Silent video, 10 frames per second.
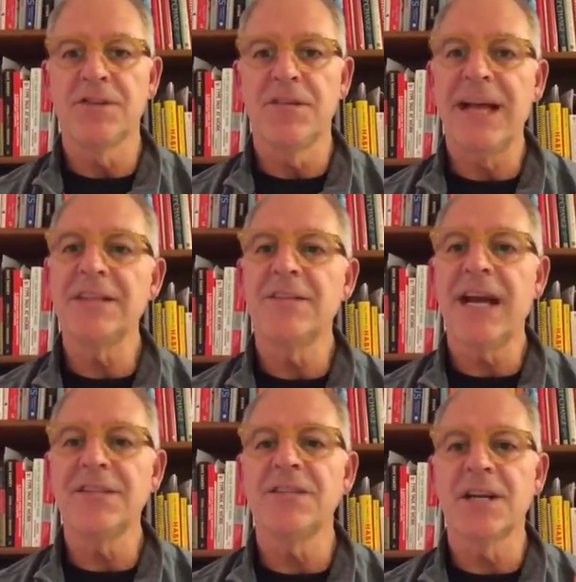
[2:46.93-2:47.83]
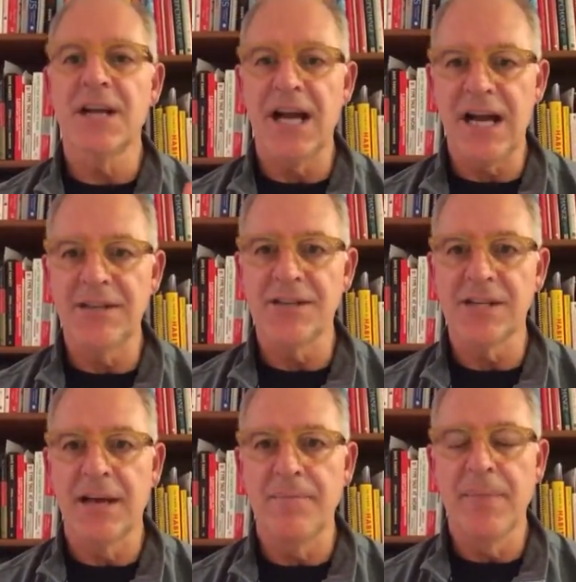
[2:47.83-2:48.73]
So that's the
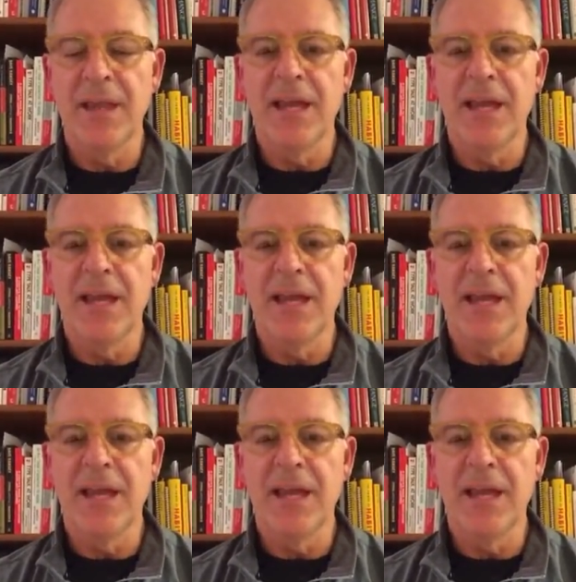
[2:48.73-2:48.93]
concept.